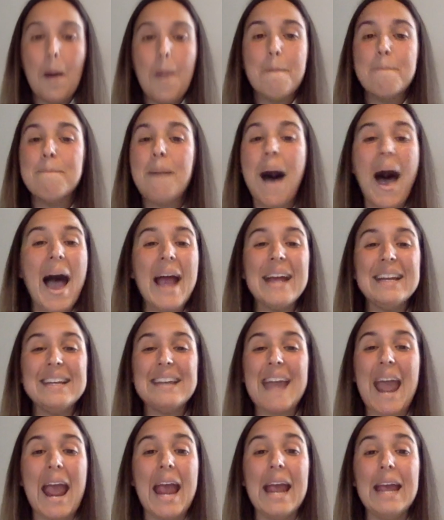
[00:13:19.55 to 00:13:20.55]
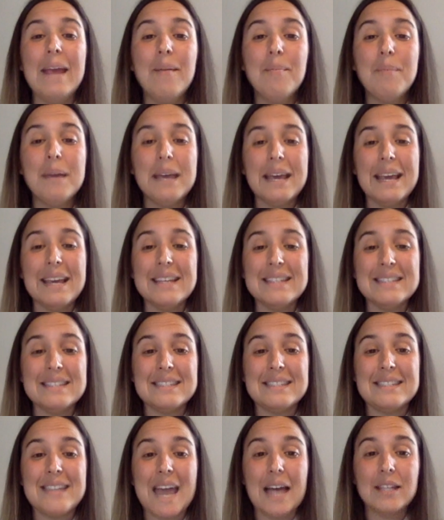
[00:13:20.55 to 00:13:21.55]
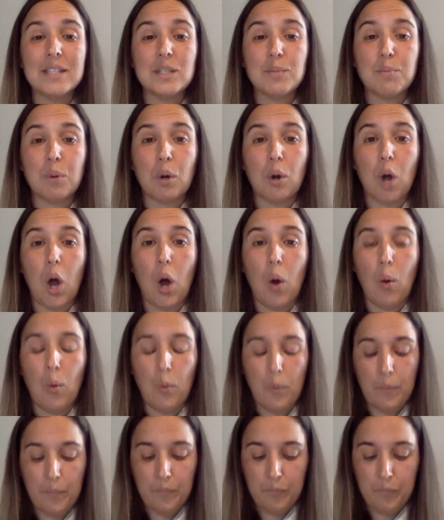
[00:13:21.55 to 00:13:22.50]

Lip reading: "My name is Despereaux."